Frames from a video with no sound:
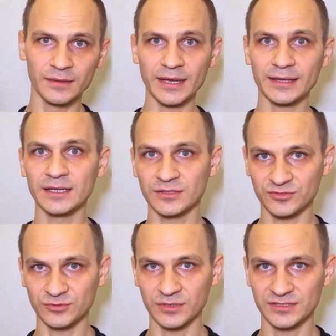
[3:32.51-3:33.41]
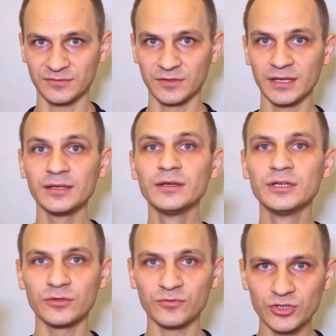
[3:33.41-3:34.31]
And then you specify the
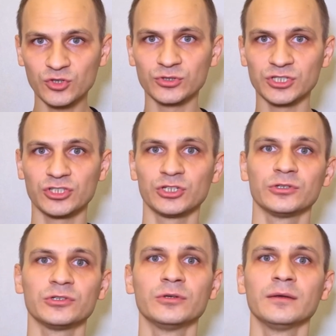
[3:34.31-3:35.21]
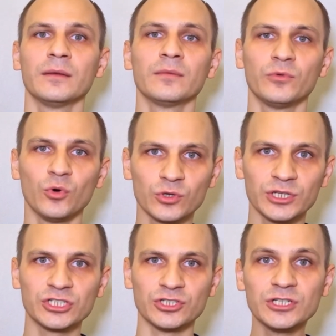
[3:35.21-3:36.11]
delivery conditions for
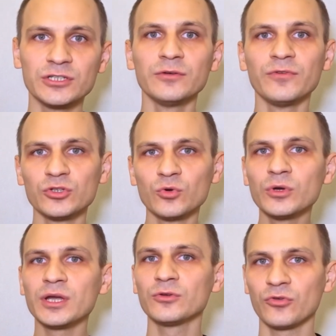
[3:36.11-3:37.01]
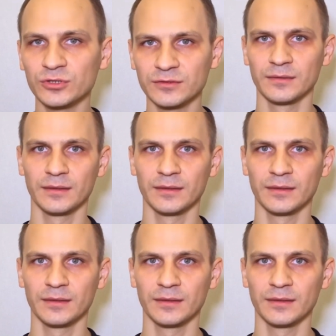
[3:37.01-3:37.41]
each individual country.